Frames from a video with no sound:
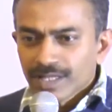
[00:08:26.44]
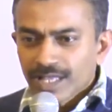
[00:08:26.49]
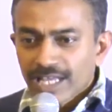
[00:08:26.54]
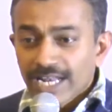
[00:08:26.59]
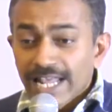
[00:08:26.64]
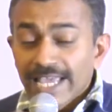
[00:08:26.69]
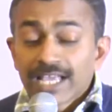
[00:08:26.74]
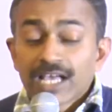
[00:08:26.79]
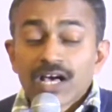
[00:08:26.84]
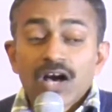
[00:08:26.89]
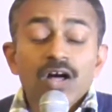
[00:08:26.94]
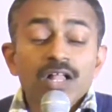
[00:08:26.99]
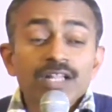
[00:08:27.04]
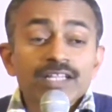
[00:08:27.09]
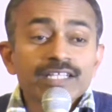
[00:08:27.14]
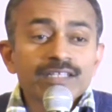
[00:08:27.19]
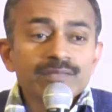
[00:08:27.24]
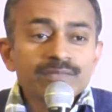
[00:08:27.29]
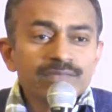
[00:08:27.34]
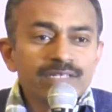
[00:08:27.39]
And I call
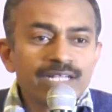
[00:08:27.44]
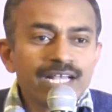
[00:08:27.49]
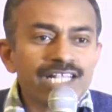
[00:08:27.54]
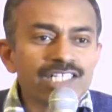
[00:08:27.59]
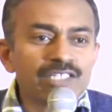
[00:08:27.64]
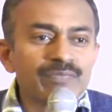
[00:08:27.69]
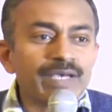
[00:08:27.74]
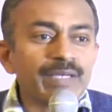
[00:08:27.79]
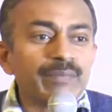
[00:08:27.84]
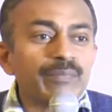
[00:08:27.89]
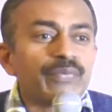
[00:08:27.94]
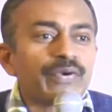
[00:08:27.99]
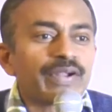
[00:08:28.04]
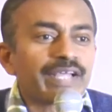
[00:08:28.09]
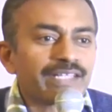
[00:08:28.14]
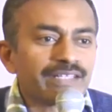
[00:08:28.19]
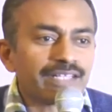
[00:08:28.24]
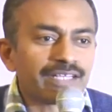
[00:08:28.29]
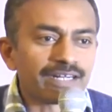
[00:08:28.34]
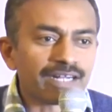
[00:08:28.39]
them as my
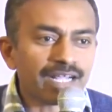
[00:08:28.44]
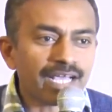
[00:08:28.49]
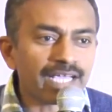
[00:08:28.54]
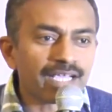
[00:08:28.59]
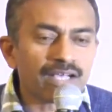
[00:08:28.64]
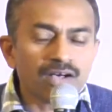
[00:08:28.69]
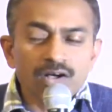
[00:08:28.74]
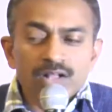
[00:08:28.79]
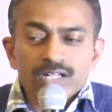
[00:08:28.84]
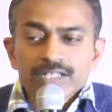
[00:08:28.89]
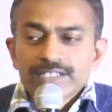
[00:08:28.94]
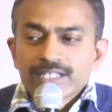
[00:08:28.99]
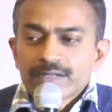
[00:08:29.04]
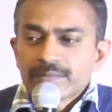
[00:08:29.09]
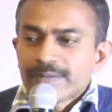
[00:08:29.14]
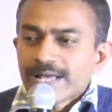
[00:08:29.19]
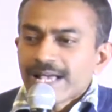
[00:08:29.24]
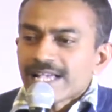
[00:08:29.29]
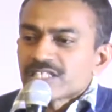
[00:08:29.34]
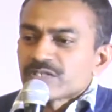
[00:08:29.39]
brother. I call
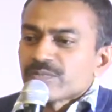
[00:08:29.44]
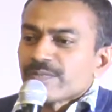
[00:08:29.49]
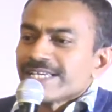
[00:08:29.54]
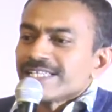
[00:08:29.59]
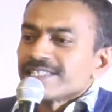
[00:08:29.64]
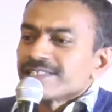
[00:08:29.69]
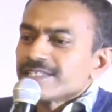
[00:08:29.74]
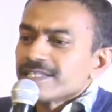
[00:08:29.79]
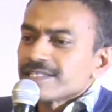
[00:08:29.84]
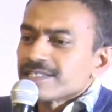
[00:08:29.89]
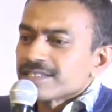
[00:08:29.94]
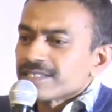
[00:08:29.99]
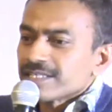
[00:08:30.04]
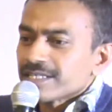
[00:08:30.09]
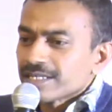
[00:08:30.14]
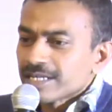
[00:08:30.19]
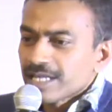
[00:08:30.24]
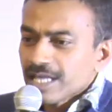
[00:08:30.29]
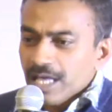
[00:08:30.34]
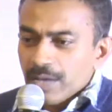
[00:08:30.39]
them as my
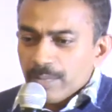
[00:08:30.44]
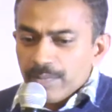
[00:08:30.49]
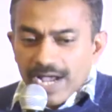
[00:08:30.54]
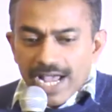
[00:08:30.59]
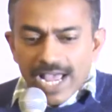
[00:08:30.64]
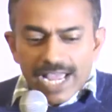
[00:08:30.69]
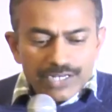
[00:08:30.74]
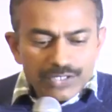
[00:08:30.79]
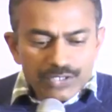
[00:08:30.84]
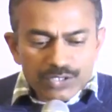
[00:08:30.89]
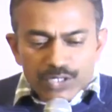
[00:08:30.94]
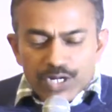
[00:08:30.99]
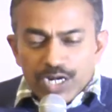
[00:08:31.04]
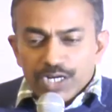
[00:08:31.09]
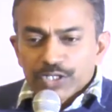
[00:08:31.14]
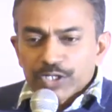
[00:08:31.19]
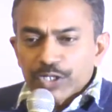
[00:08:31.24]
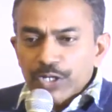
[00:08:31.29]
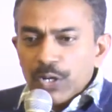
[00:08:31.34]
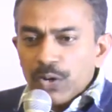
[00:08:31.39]
sister. But I
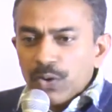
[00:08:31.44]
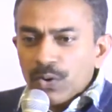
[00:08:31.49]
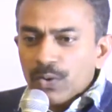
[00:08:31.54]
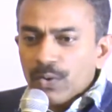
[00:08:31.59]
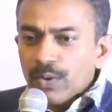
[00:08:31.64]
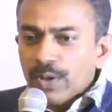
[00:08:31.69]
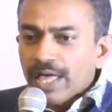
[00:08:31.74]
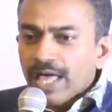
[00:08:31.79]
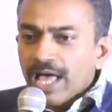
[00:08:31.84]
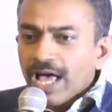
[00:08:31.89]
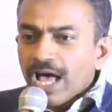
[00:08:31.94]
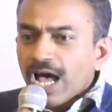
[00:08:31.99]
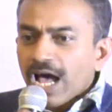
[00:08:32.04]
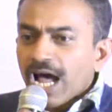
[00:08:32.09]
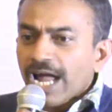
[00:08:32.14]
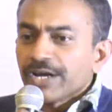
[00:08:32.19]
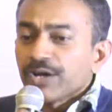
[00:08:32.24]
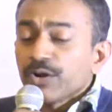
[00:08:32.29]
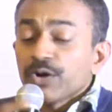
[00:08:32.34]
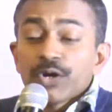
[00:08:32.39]
don't know
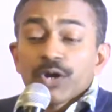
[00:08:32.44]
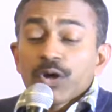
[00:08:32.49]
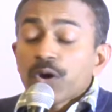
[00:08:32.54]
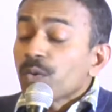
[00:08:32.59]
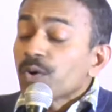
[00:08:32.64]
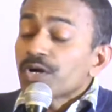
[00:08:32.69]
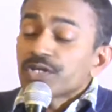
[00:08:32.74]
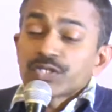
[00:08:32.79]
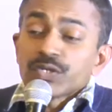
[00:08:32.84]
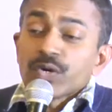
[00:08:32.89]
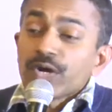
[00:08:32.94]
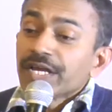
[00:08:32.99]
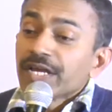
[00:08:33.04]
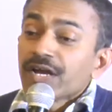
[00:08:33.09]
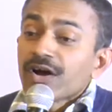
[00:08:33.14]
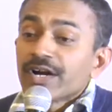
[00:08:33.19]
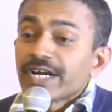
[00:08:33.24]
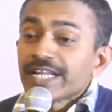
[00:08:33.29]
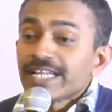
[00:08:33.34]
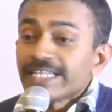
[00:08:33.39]
what's going
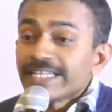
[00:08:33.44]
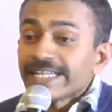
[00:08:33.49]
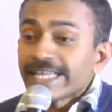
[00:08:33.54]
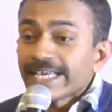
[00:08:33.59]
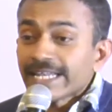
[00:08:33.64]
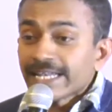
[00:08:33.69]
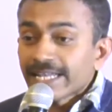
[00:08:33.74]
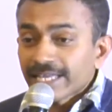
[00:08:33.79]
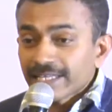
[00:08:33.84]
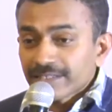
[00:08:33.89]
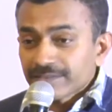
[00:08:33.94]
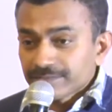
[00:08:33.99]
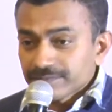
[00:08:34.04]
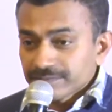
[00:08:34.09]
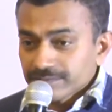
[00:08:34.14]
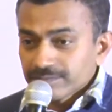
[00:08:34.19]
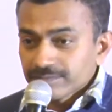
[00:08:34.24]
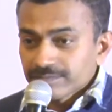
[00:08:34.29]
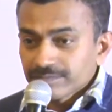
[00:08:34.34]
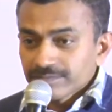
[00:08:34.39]
on in their life.
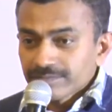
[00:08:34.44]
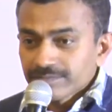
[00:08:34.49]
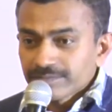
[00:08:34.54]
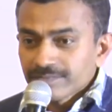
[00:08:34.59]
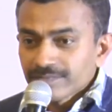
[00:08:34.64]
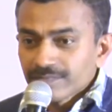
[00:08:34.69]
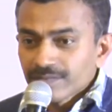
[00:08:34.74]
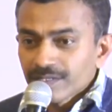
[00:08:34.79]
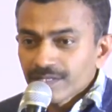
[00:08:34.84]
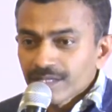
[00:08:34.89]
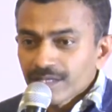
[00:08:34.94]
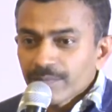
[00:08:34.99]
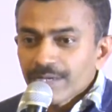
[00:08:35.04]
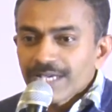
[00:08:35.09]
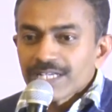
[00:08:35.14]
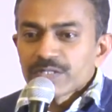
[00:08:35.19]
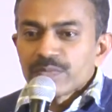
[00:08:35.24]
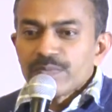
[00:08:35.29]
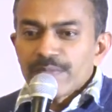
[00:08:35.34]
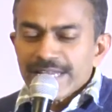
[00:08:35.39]

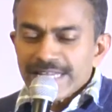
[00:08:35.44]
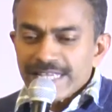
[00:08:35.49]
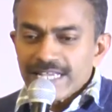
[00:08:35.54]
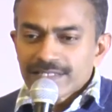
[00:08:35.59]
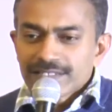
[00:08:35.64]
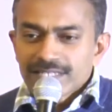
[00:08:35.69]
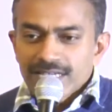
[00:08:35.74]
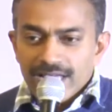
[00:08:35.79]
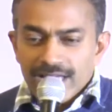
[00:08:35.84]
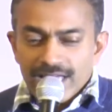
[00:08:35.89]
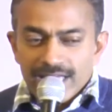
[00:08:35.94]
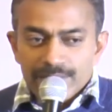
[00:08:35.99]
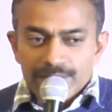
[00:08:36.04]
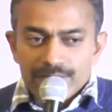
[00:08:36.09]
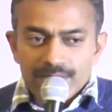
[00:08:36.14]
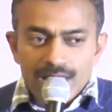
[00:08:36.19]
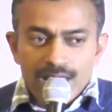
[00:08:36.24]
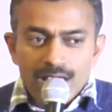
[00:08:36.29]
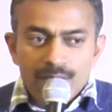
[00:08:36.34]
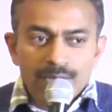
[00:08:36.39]
Because many a time,
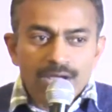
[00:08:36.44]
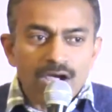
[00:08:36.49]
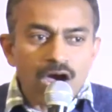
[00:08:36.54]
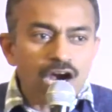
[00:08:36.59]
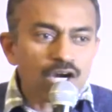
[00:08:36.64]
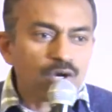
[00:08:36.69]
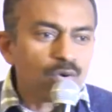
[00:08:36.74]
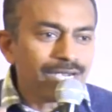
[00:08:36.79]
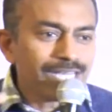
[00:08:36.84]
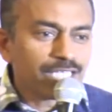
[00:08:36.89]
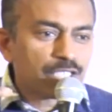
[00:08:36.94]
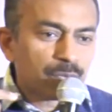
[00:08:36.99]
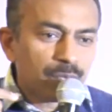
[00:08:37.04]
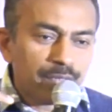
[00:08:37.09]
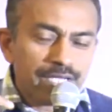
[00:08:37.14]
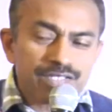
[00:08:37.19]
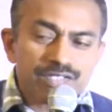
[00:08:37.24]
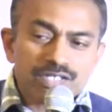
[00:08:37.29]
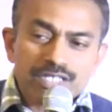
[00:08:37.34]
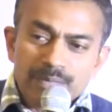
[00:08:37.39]
God only
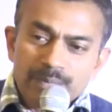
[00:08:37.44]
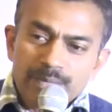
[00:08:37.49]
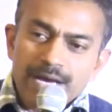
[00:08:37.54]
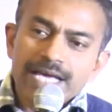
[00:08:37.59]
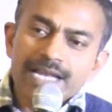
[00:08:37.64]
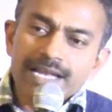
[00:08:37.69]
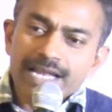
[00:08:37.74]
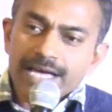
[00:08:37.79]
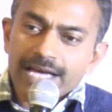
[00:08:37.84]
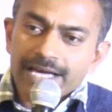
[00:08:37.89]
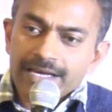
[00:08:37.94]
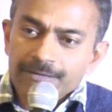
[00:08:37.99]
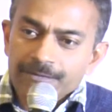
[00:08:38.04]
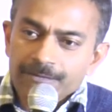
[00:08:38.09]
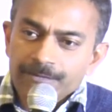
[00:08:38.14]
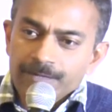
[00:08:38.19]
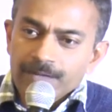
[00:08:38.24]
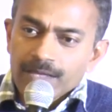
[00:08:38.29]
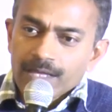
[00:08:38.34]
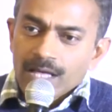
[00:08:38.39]
speaks in my
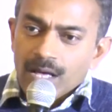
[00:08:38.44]
life.